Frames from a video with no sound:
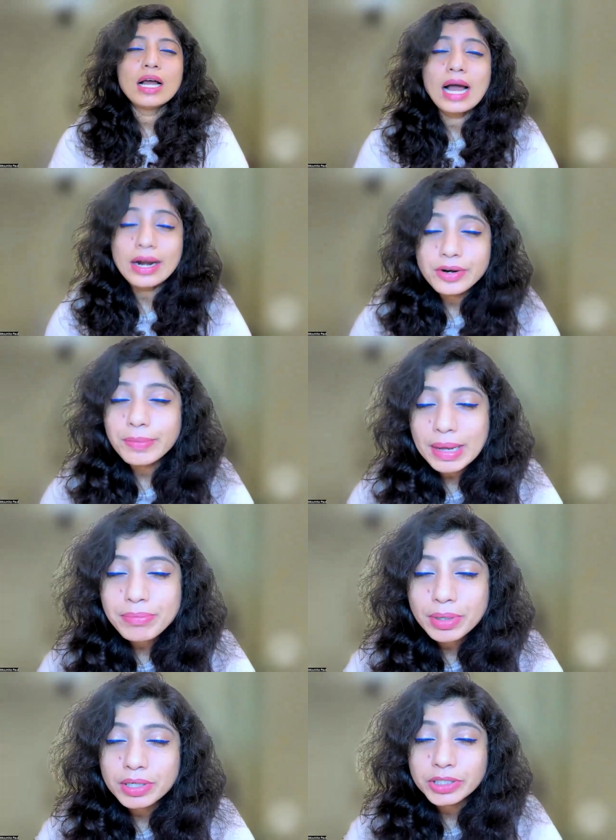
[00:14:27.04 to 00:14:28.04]
And
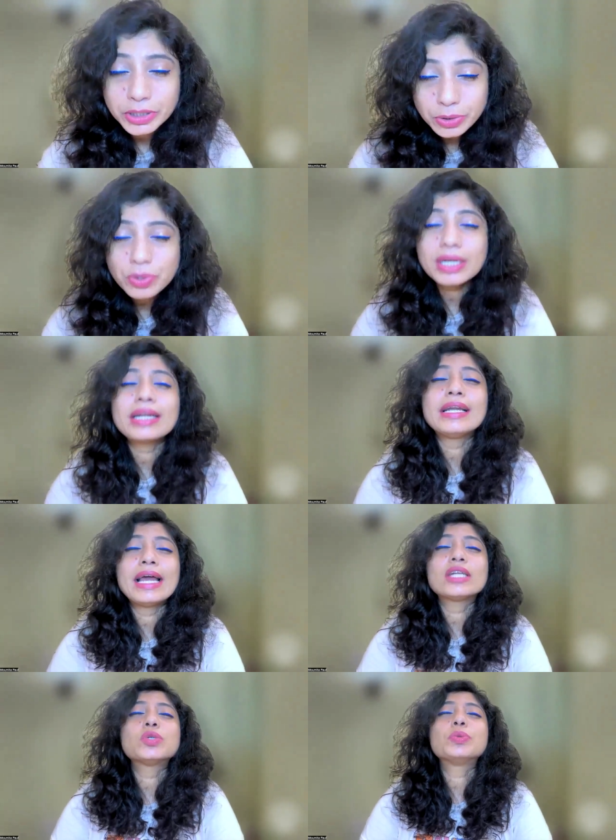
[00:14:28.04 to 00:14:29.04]
remember, you
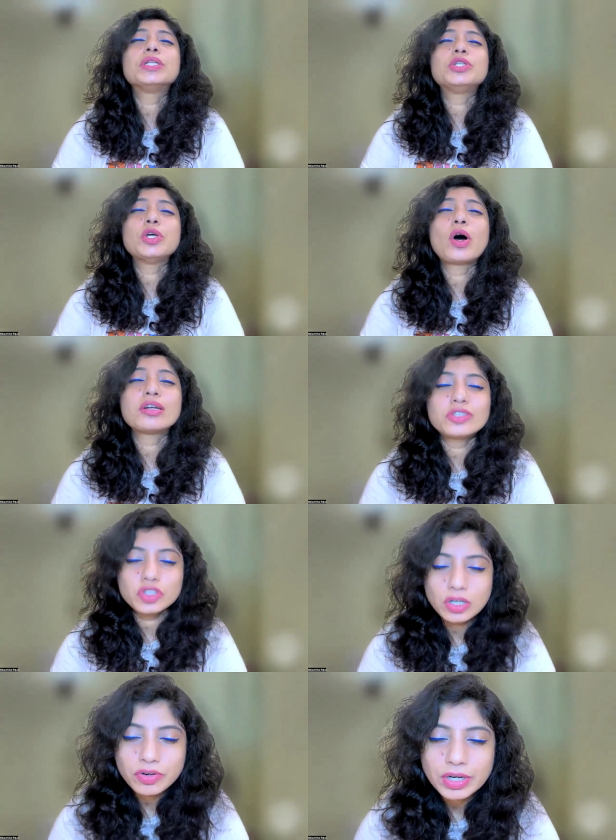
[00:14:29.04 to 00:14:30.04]
connect with your
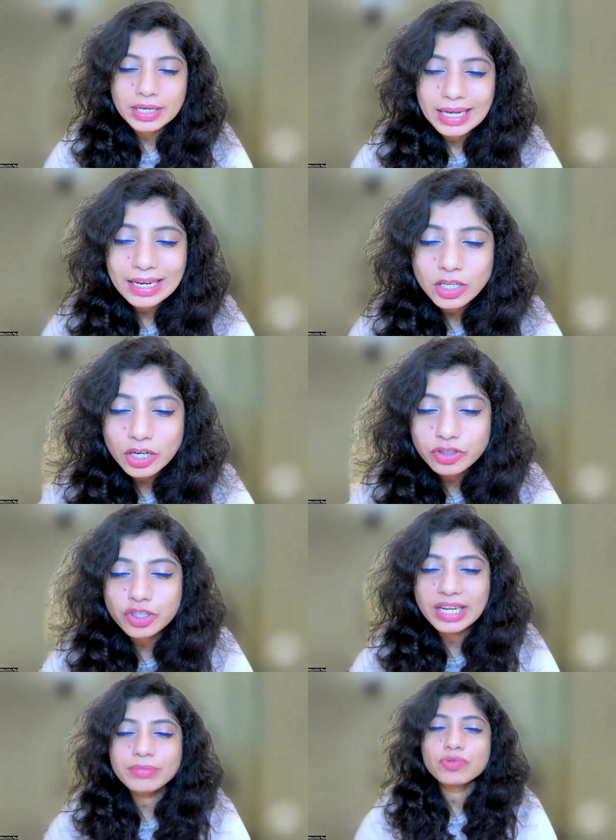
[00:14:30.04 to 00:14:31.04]
children in your
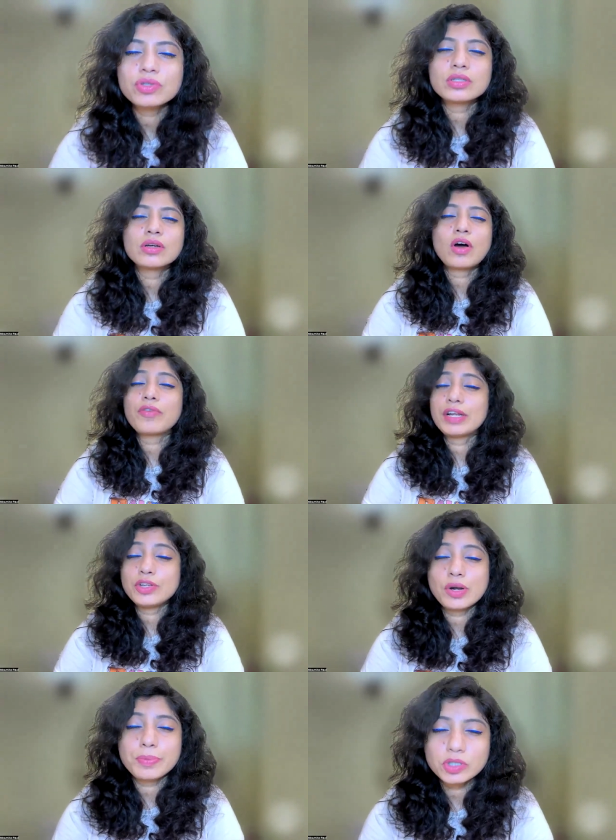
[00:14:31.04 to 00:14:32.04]
dreams or when
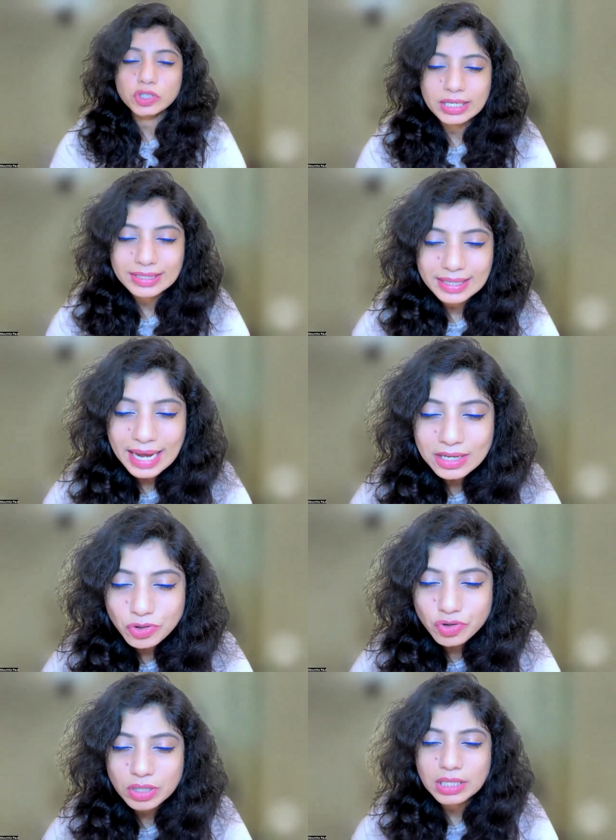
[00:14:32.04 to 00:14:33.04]
you are projecting
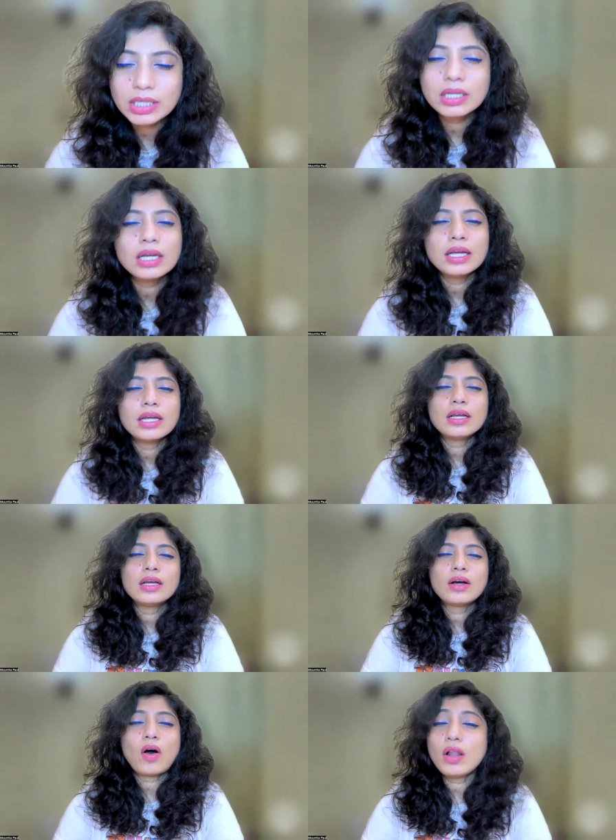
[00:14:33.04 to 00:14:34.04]
astrally.
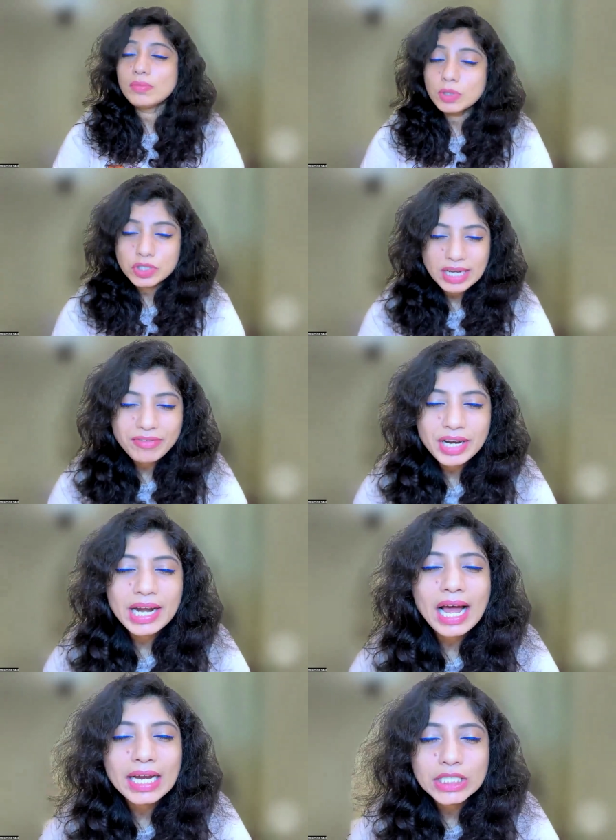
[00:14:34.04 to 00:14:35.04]
Almost every
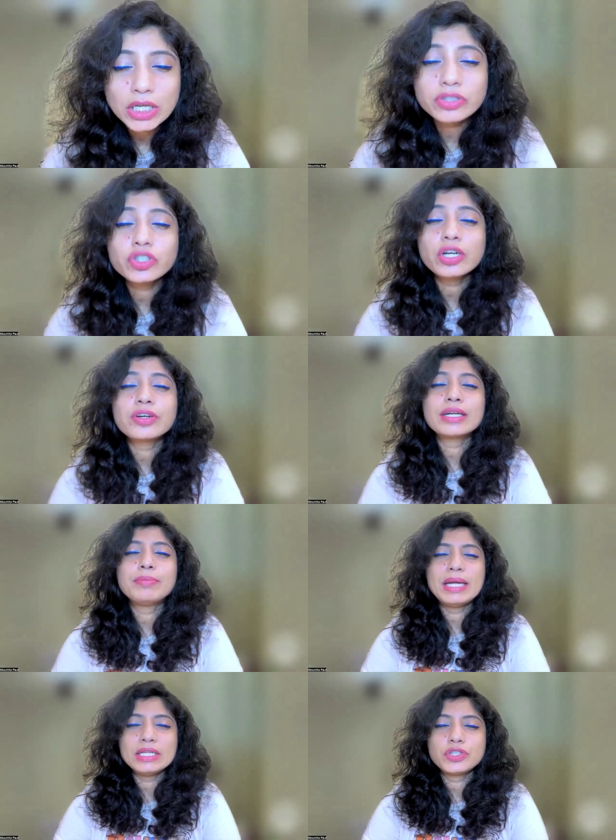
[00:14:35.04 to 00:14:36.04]
night, your children
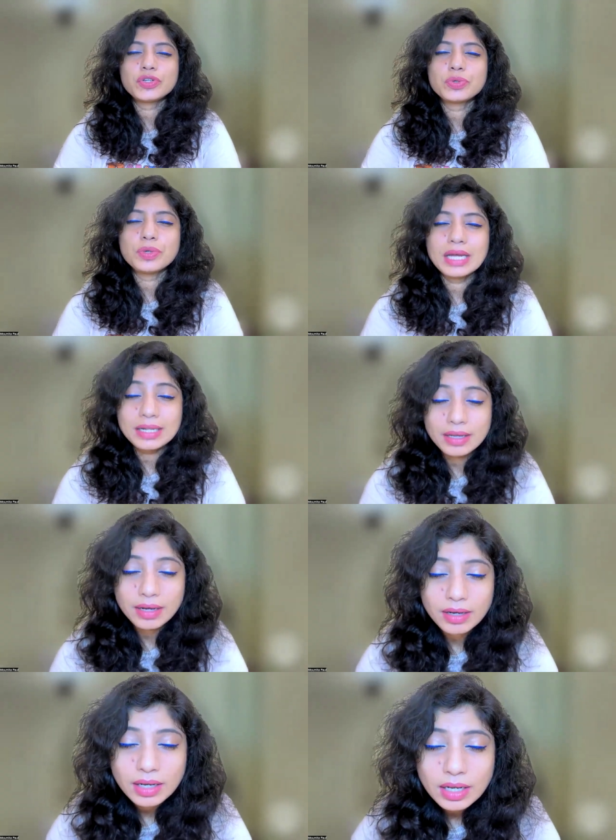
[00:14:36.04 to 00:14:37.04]
meet you in
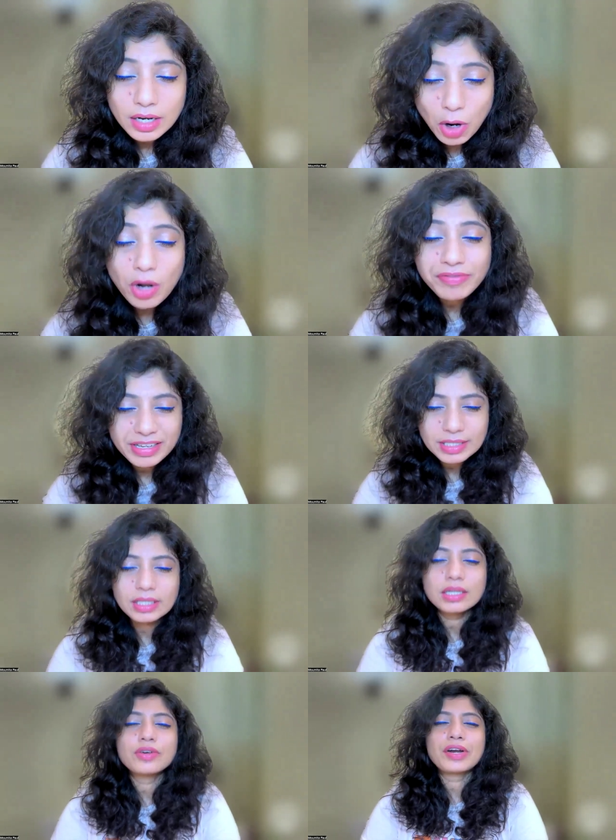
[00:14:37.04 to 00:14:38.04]
the non
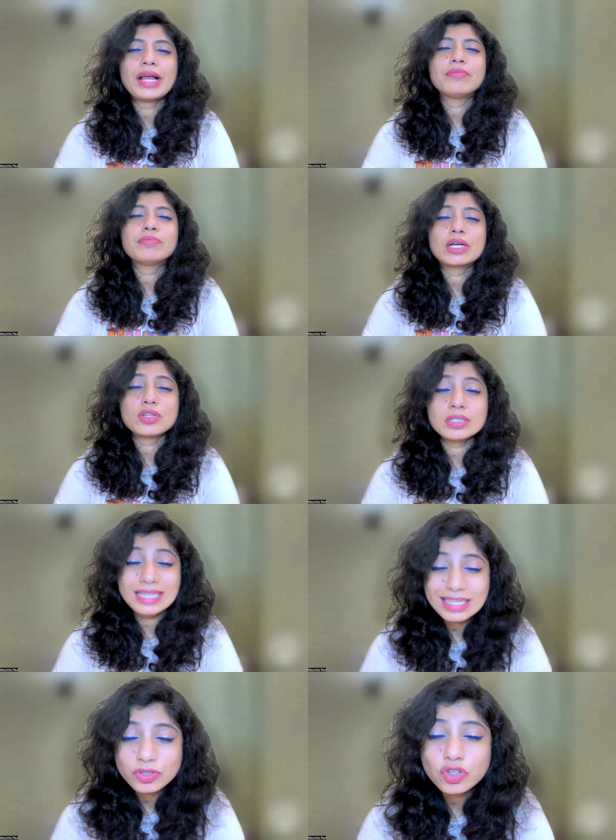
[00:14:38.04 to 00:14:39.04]
physical realm because
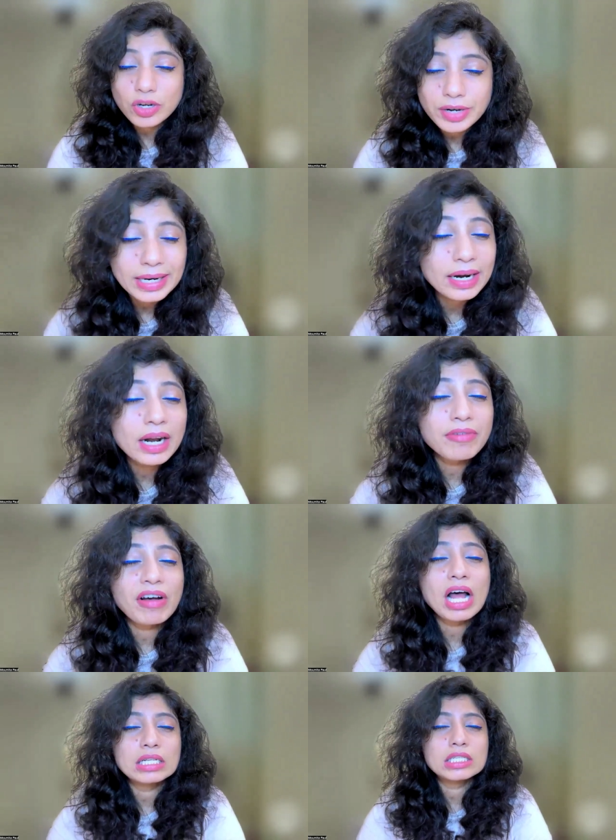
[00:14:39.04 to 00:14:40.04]
these children are
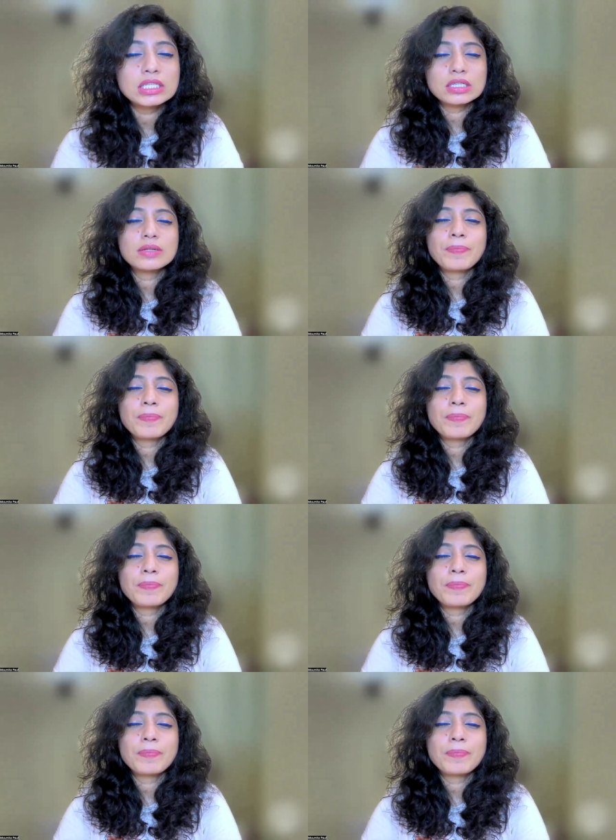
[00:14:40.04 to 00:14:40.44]
advanced.